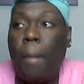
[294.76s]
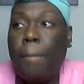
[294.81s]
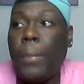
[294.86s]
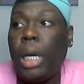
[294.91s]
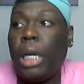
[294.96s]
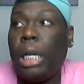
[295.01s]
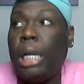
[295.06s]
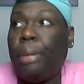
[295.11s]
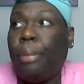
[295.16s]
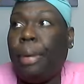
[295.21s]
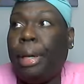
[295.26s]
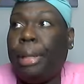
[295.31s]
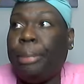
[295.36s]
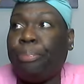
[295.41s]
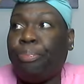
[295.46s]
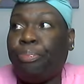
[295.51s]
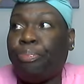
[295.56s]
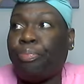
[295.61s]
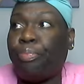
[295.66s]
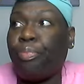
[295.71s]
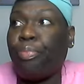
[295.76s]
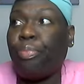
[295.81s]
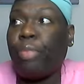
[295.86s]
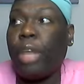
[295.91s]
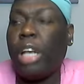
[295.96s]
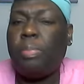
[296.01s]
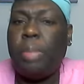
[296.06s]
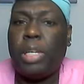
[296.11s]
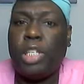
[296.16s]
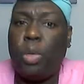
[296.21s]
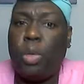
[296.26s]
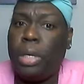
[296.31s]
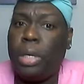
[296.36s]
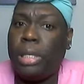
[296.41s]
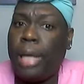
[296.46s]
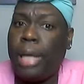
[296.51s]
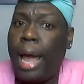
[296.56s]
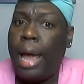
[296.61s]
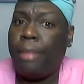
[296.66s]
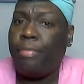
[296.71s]
But anyway, especially when
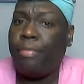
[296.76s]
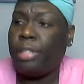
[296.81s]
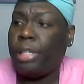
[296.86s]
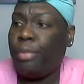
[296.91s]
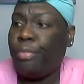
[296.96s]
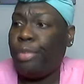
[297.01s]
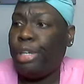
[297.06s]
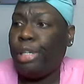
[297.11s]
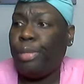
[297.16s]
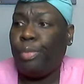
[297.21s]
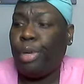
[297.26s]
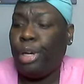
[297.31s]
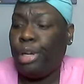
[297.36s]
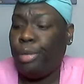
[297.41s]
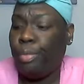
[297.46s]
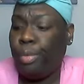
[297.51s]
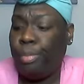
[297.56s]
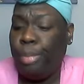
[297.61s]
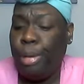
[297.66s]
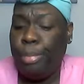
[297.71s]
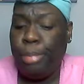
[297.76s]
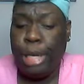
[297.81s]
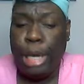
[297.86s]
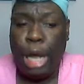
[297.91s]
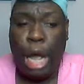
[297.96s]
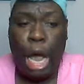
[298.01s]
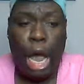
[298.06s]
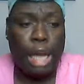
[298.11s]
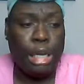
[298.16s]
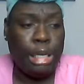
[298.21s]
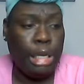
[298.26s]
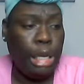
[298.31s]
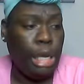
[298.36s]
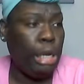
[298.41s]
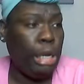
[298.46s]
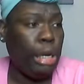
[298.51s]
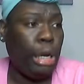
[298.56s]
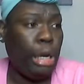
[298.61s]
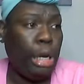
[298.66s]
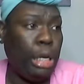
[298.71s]
it's hot, for some reason, honey, when people get hot and
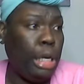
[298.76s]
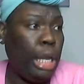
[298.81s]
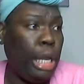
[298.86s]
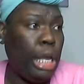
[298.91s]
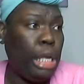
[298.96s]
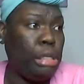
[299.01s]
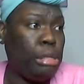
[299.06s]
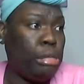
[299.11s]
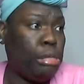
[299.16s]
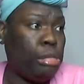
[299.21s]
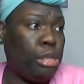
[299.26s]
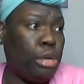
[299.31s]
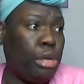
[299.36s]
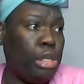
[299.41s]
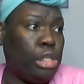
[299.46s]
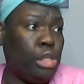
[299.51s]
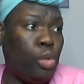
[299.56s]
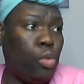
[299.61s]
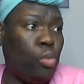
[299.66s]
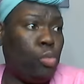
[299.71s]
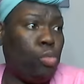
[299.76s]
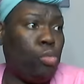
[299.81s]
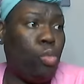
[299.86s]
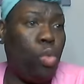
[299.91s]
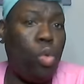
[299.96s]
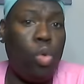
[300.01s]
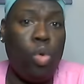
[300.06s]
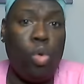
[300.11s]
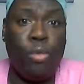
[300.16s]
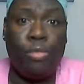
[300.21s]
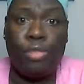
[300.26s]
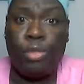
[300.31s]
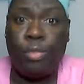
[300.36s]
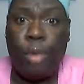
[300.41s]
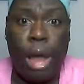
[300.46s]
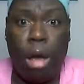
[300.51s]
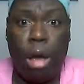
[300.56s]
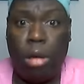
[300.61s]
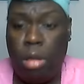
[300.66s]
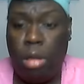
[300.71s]
heated, honey, they turn into wolves
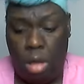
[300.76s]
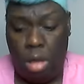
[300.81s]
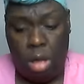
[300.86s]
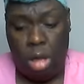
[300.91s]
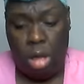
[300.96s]
around here.